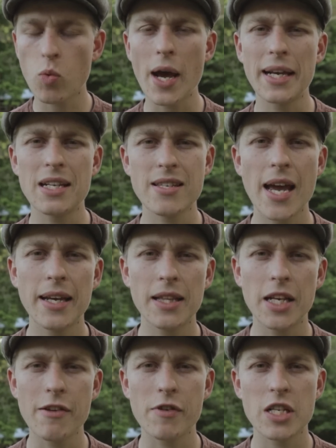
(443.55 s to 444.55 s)
why I designed it,
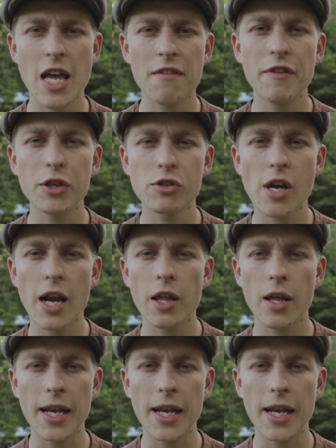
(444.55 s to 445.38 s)
the different design features on it.